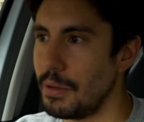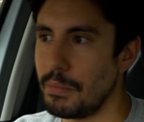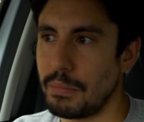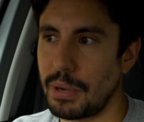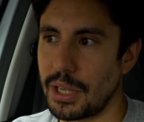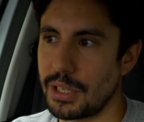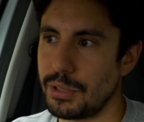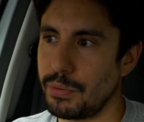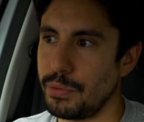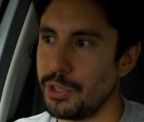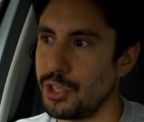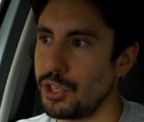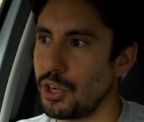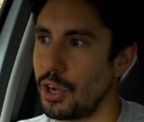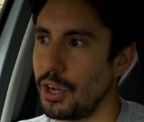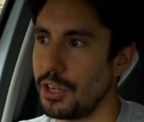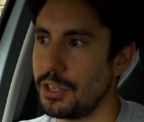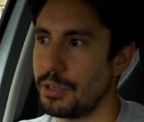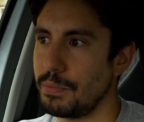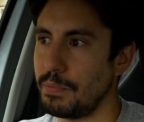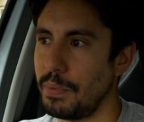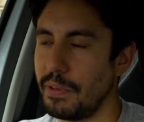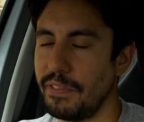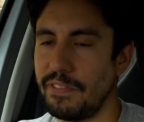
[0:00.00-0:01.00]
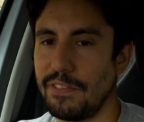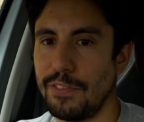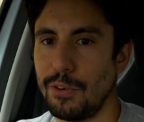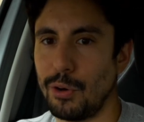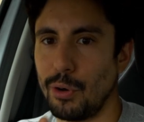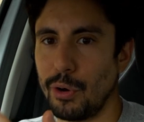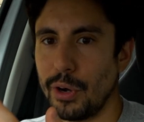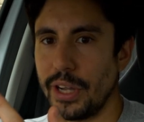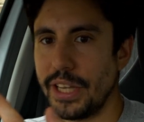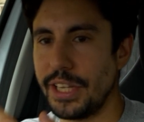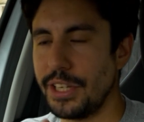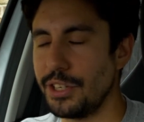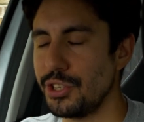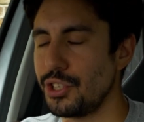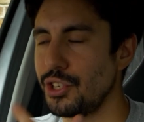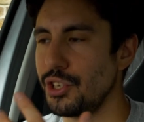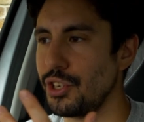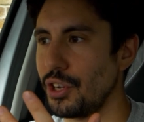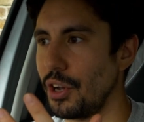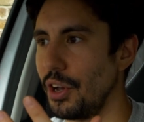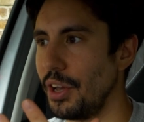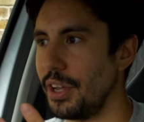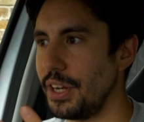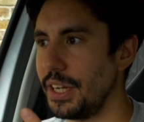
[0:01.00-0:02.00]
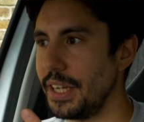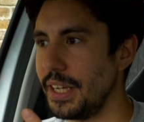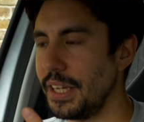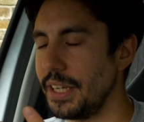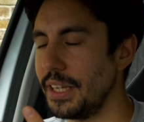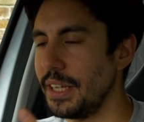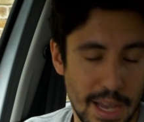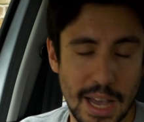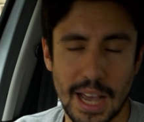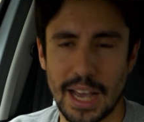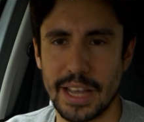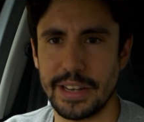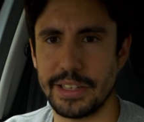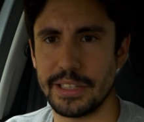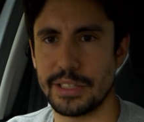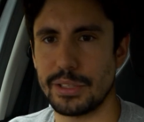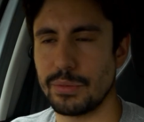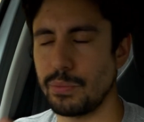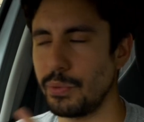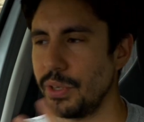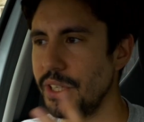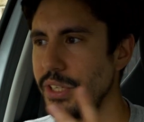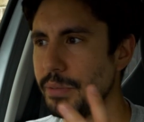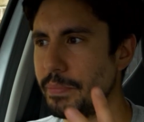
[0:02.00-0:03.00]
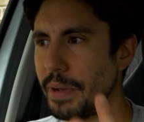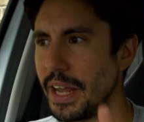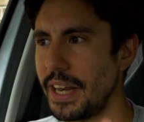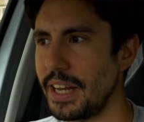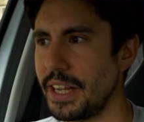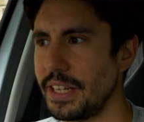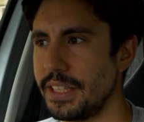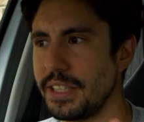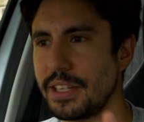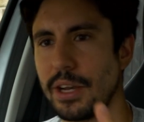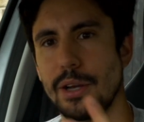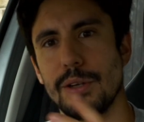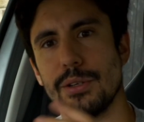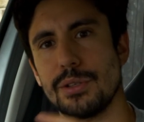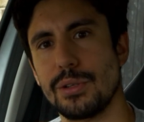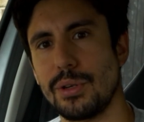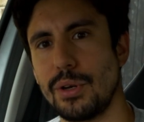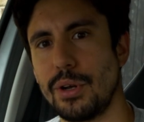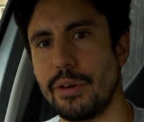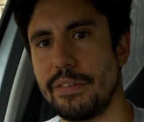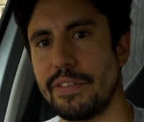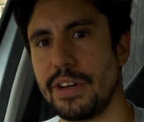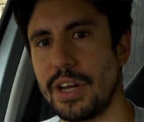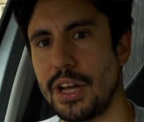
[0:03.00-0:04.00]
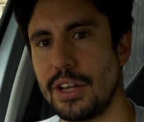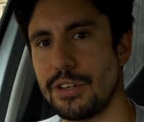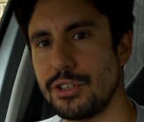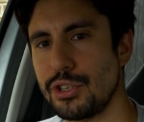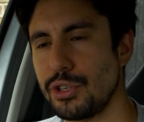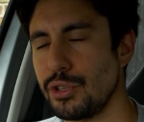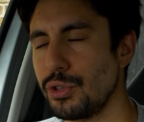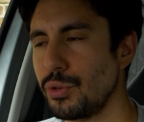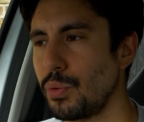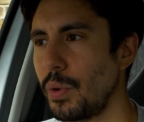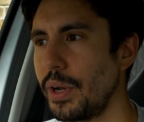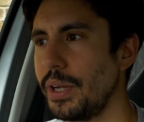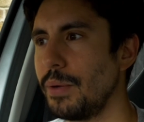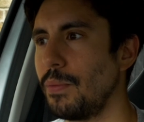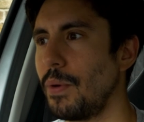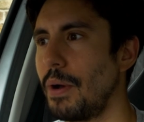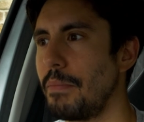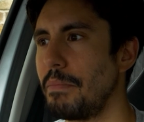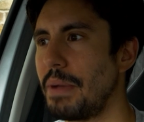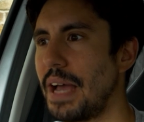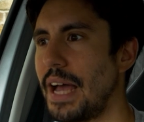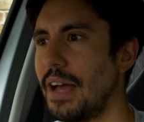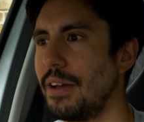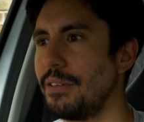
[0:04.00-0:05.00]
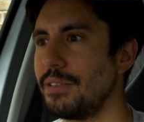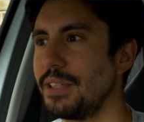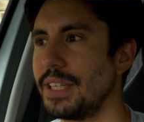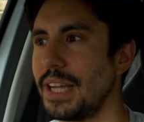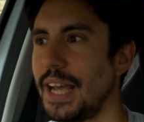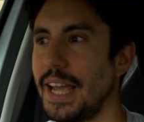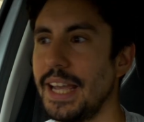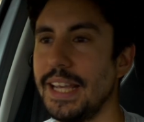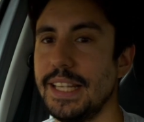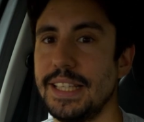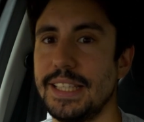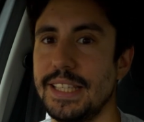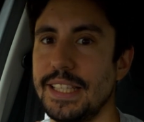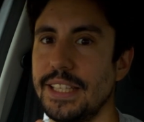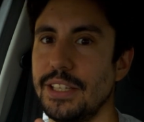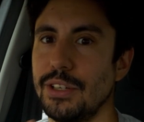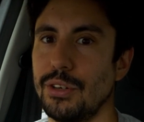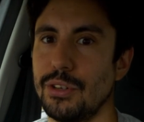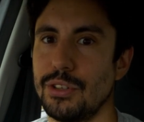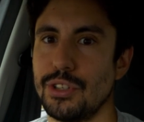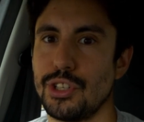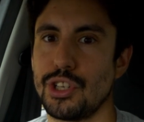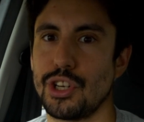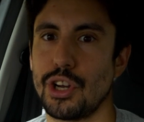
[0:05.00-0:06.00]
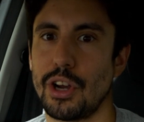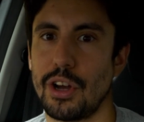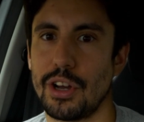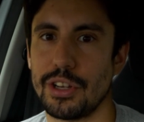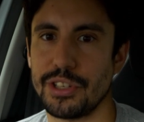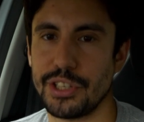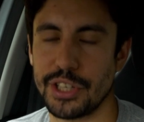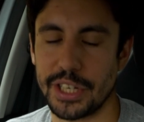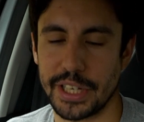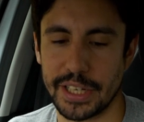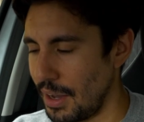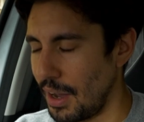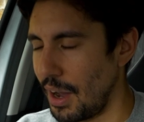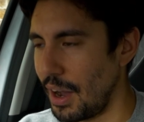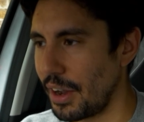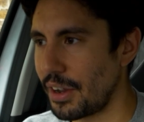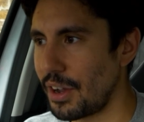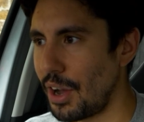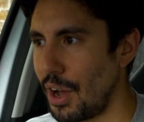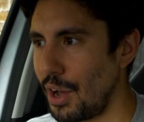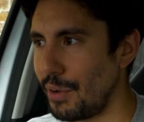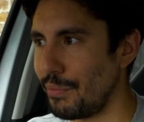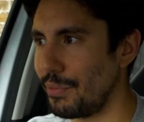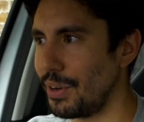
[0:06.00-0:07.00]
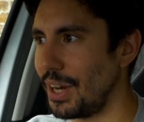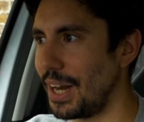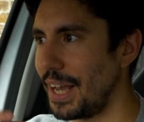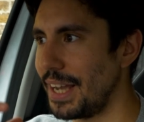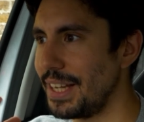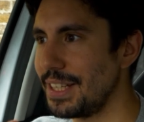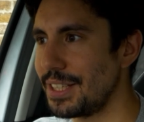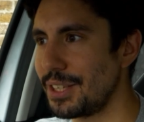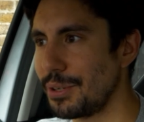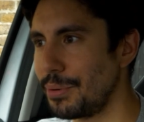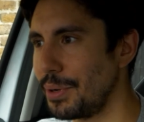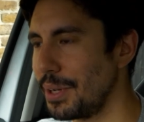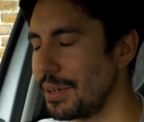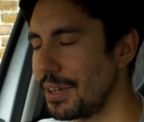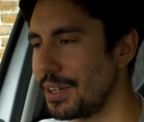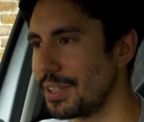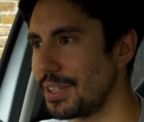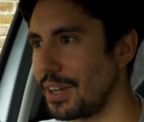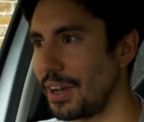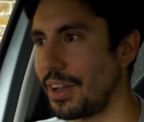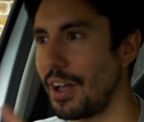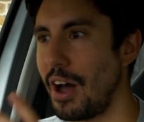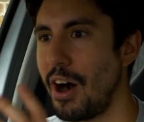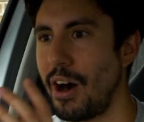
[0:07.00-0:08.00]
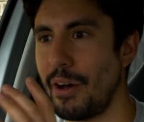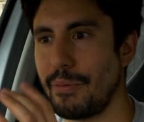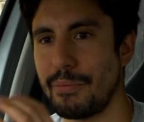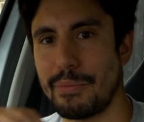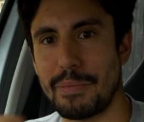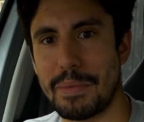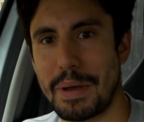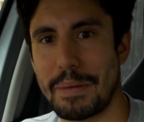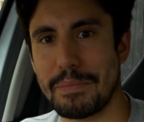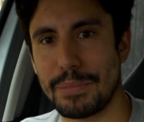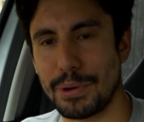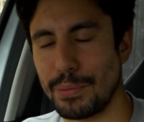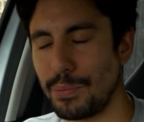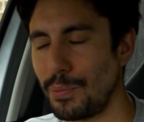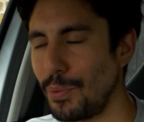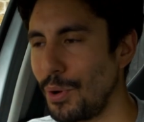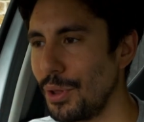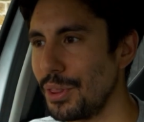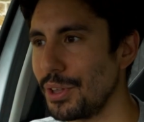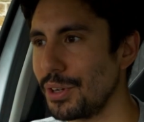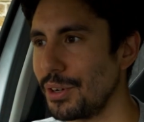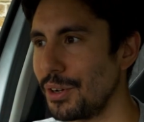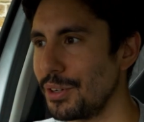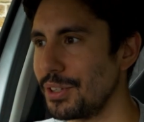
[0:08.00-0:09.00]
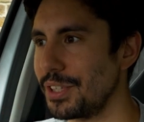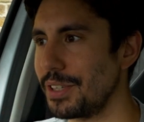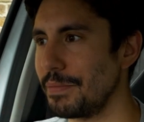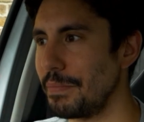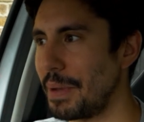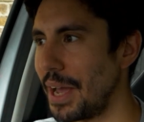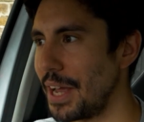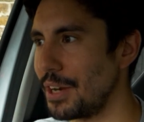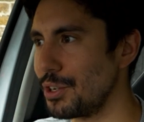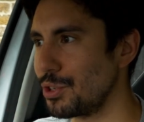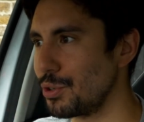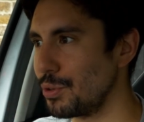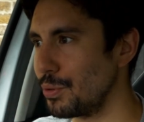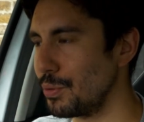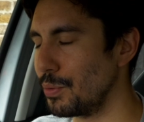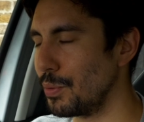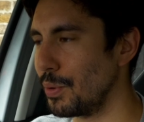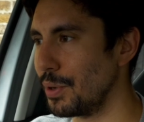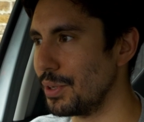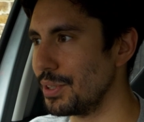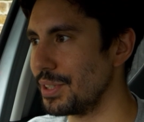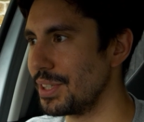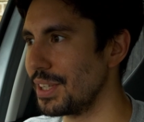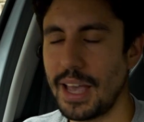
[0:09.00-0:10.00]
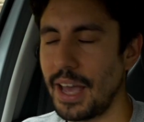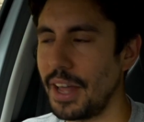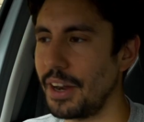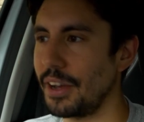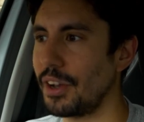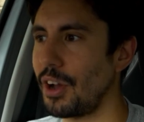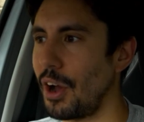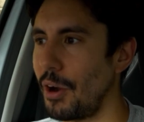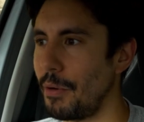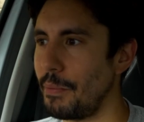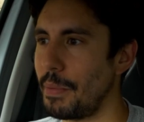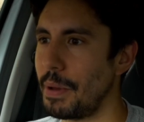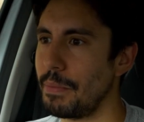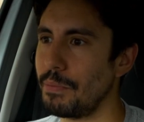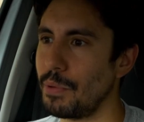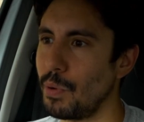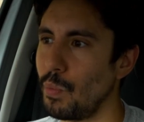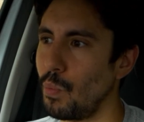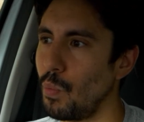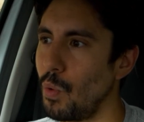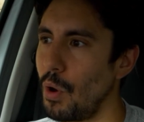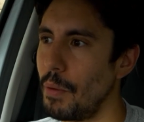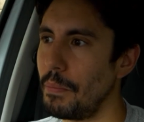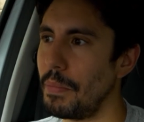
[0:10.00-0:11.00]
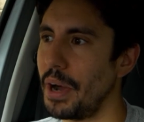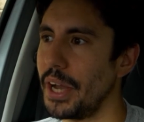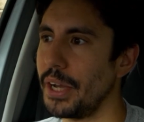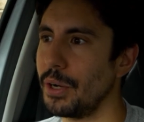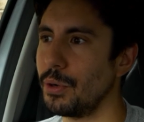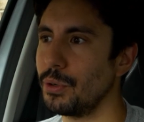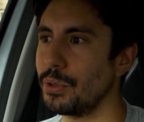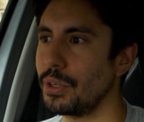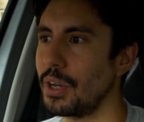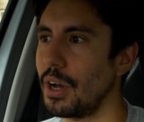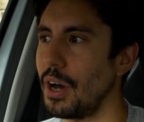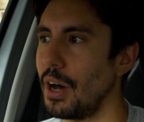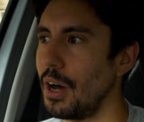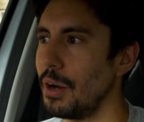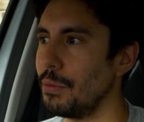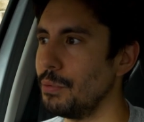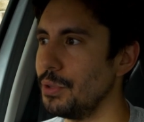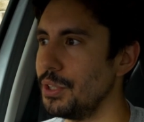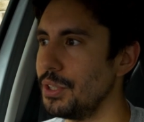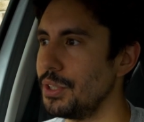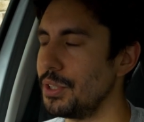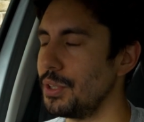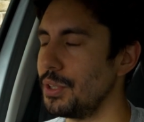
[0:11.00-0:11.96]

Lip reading: plus we charged before each journey, and we spent a total of £121.80 on charging. I can't relate to it because I can't remember what the cost of petrol was, and I can't remember what my old car would